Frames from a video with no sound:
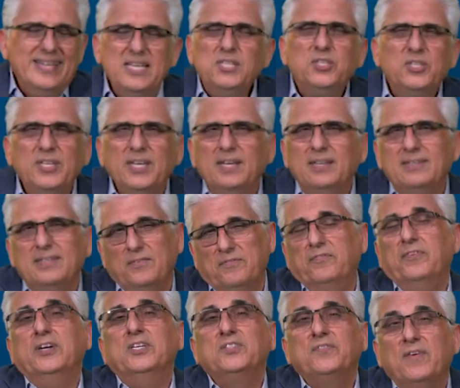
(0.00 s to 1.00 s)
this year,
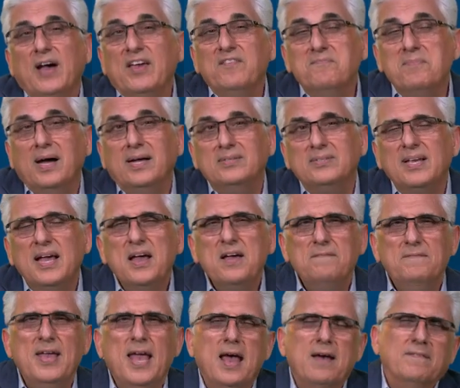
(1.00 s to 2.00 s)
the first 5 months,
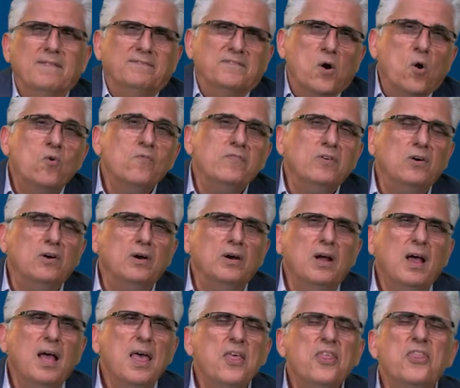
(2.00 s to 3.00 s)
we have
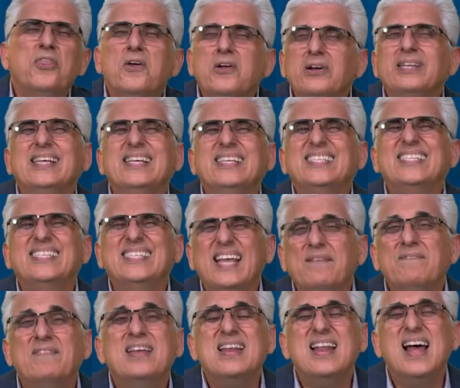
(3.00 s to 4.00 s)
over
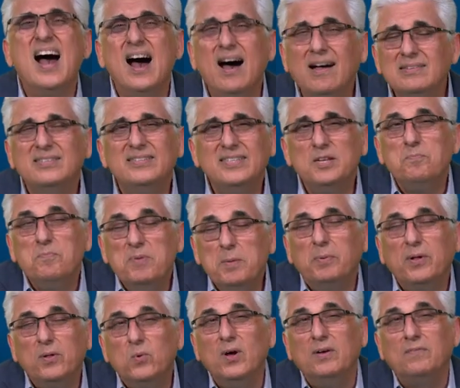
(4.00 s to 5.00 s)
3,700
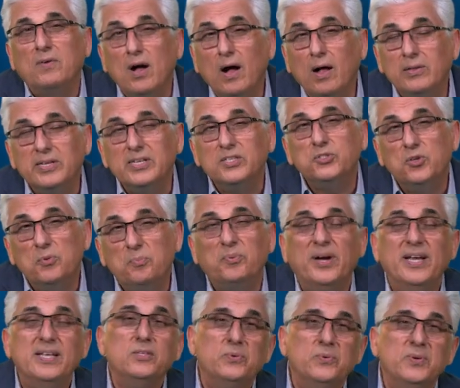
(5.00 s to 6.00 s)
people who have called us to
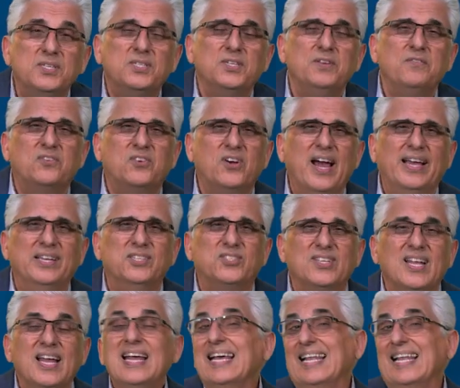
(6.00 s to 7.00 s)
pray to receive
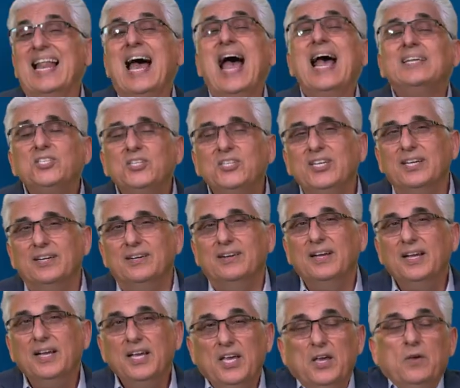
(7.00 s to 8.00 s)
Christ. Last
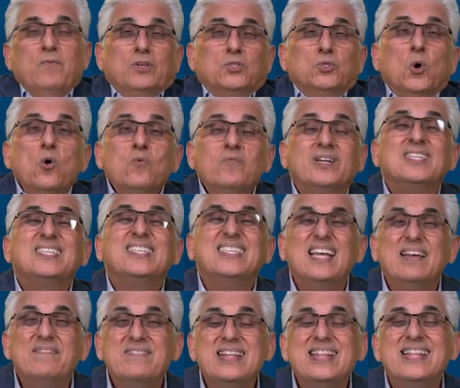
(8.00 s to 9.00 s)
year, it was over
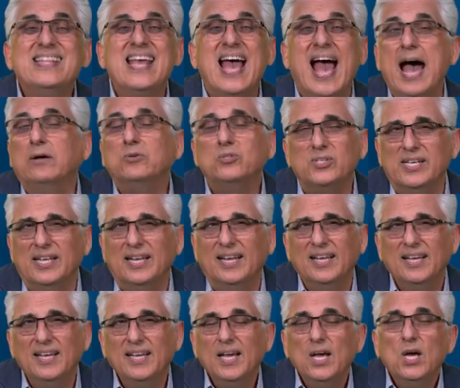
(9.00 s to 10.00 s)
7,000.
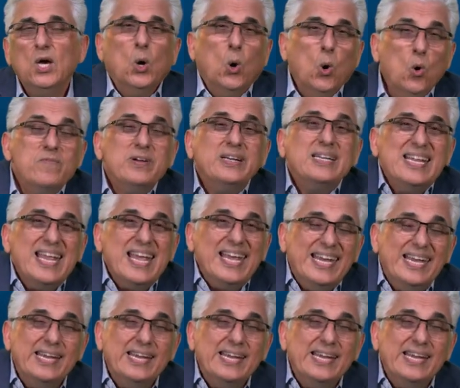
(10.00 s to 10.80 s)
Over the